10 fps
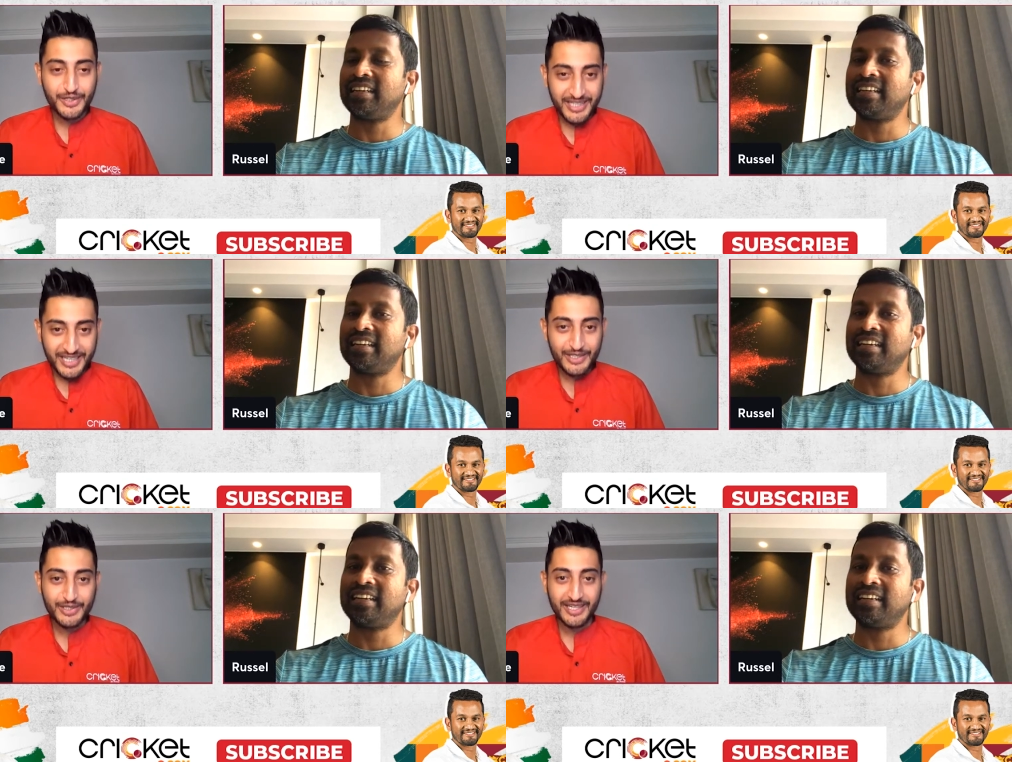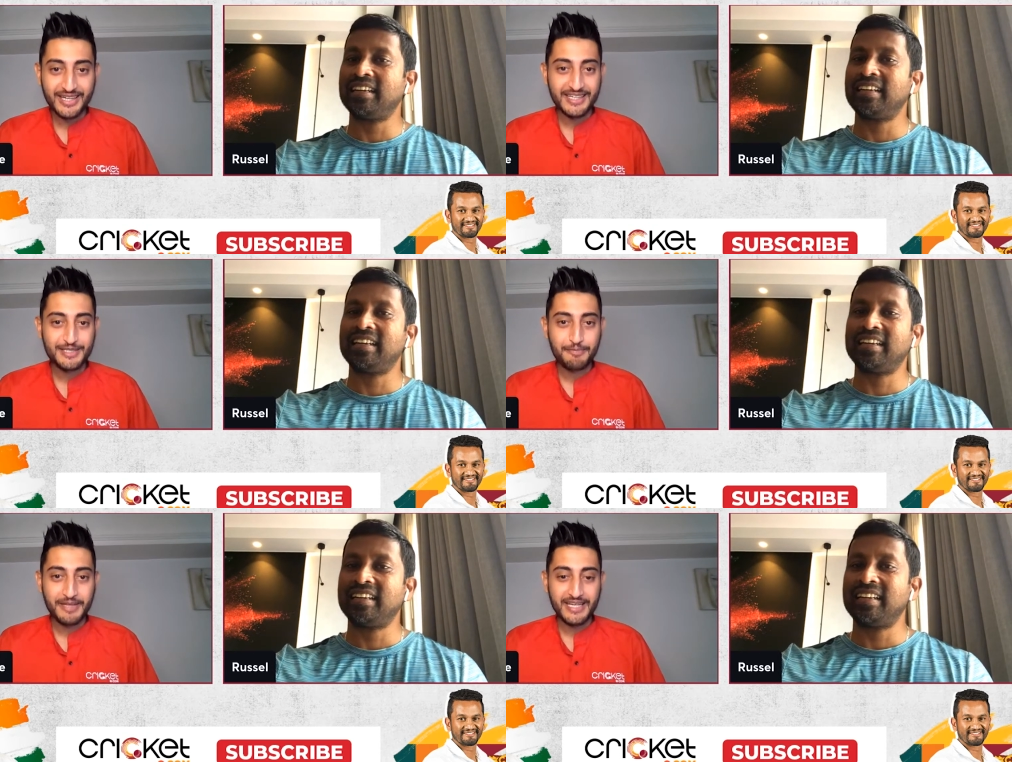Speaker 1: Jadeja
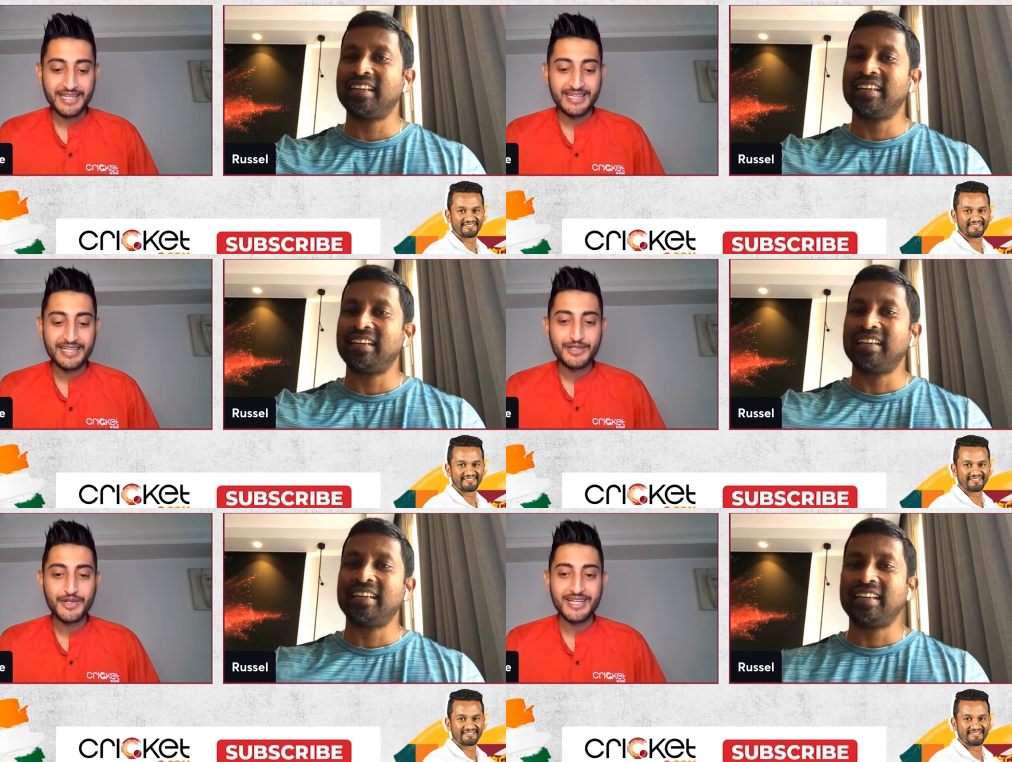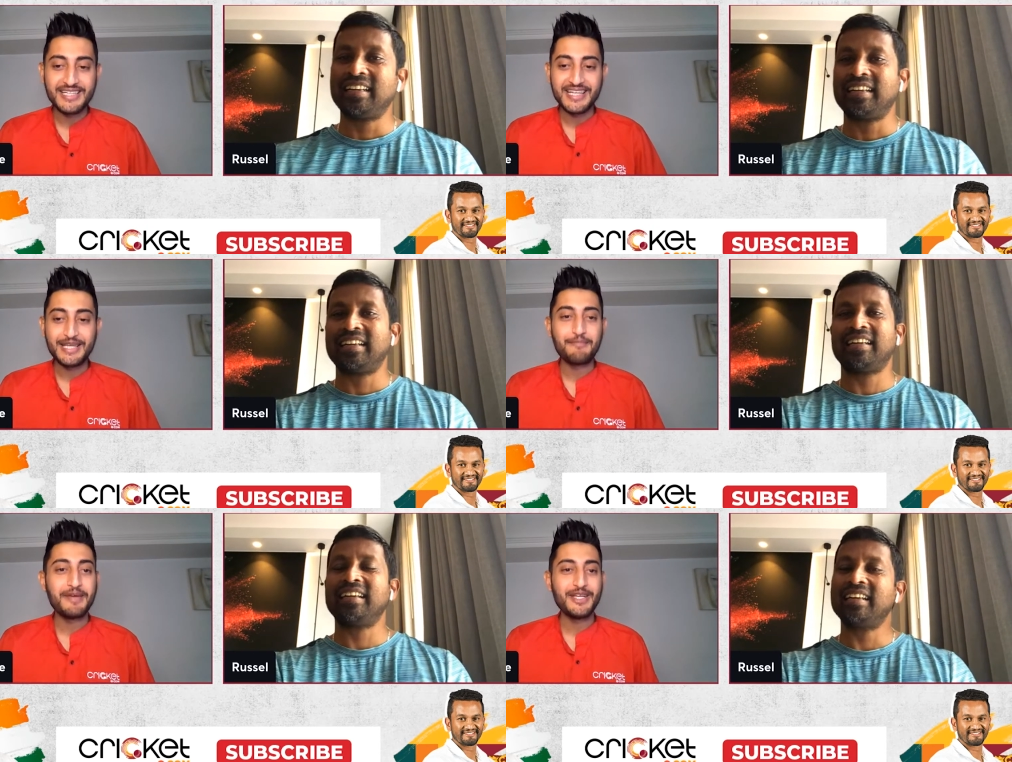has been literally
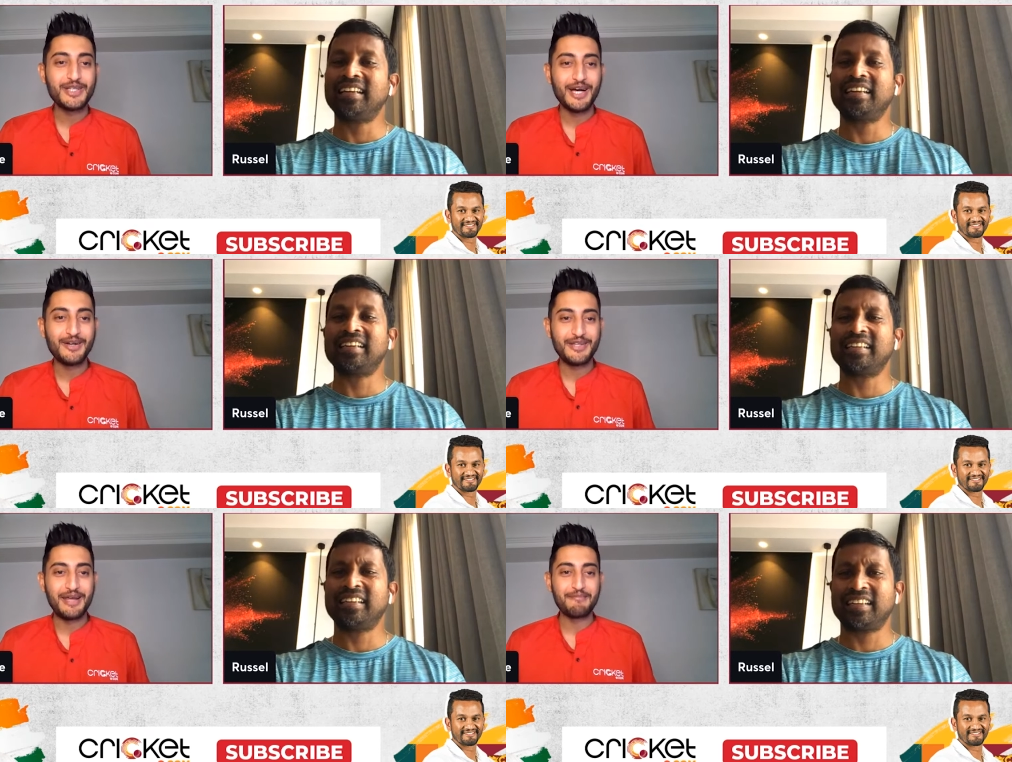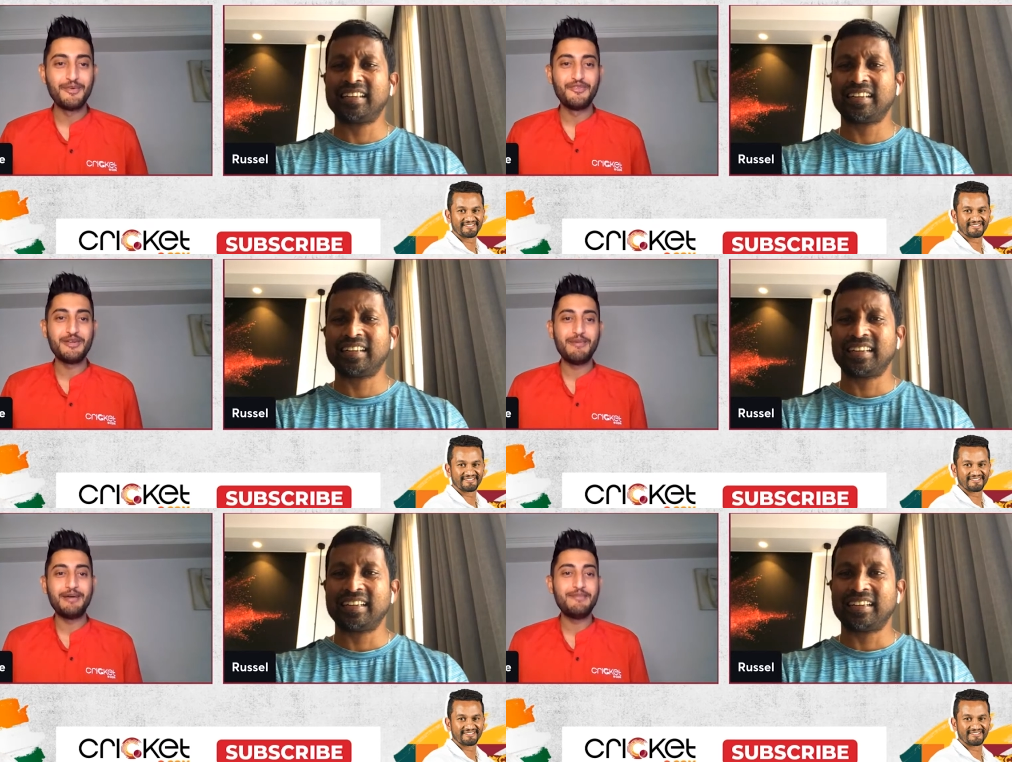taking a page out of that
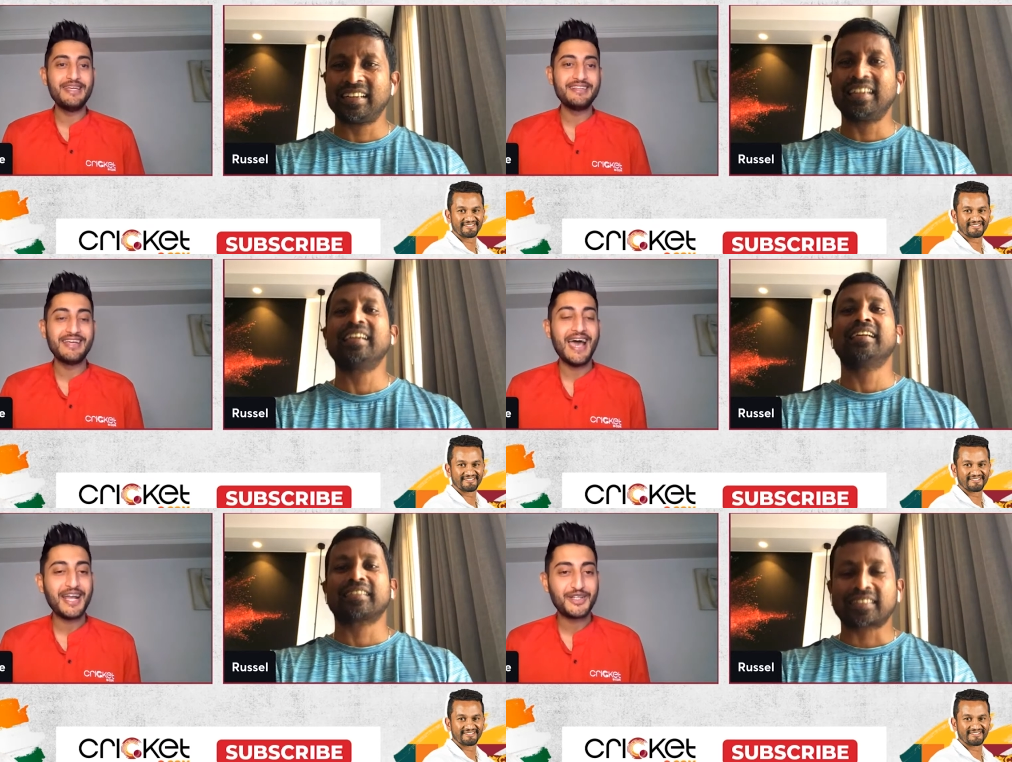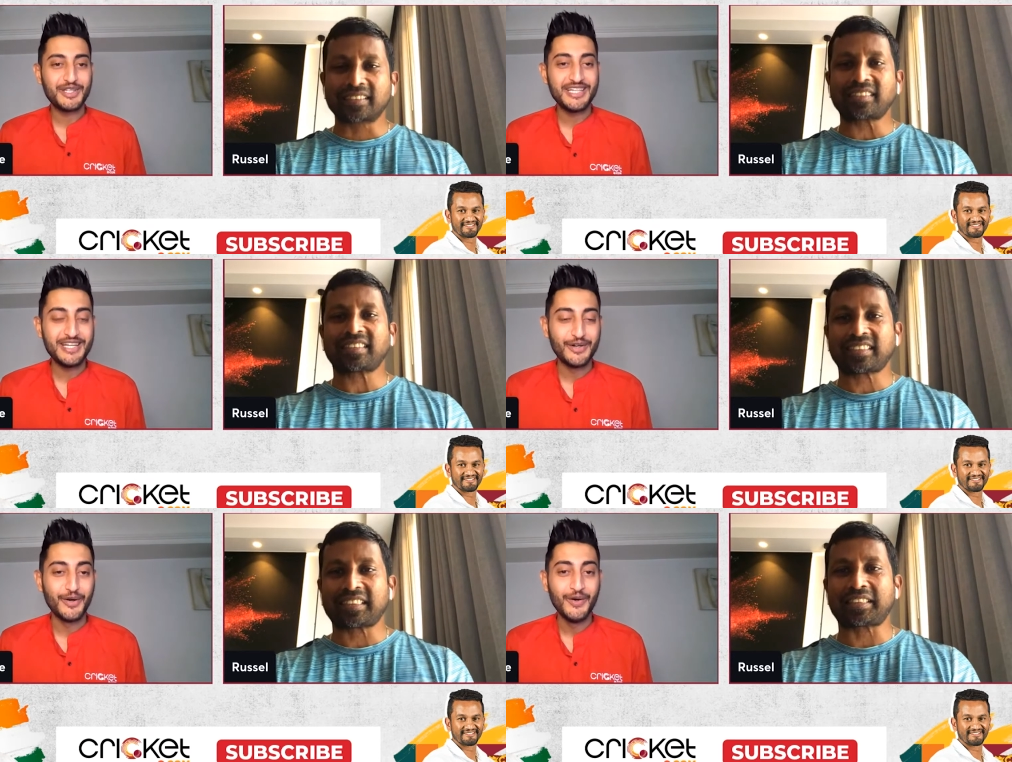movie by being the action
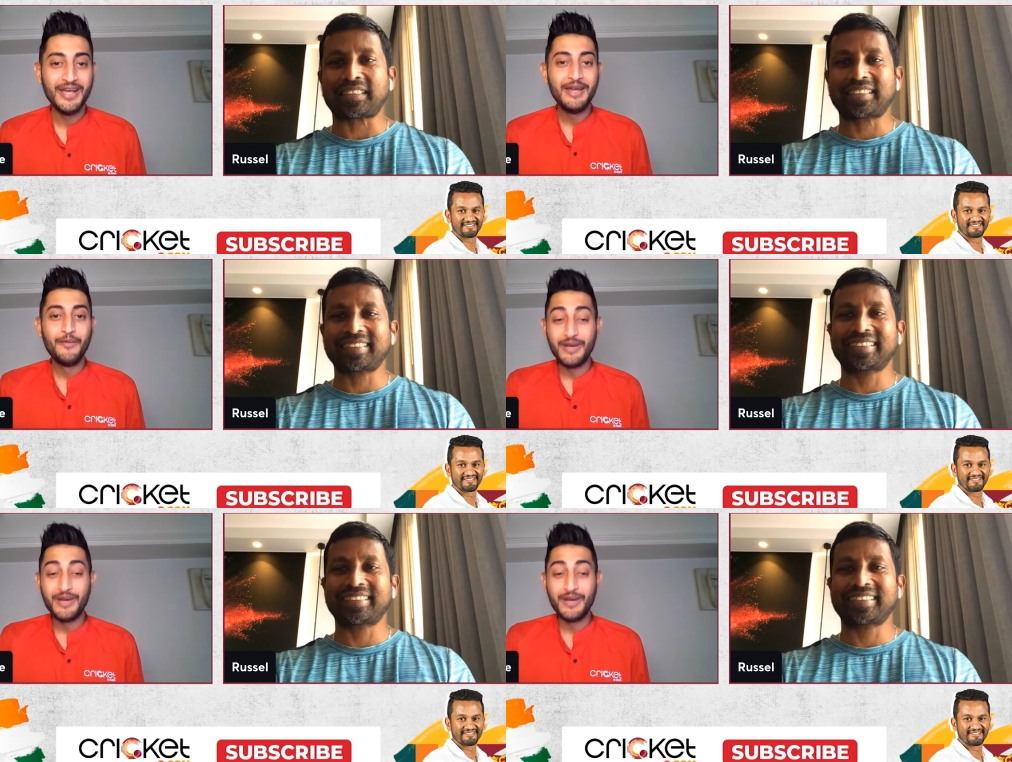hero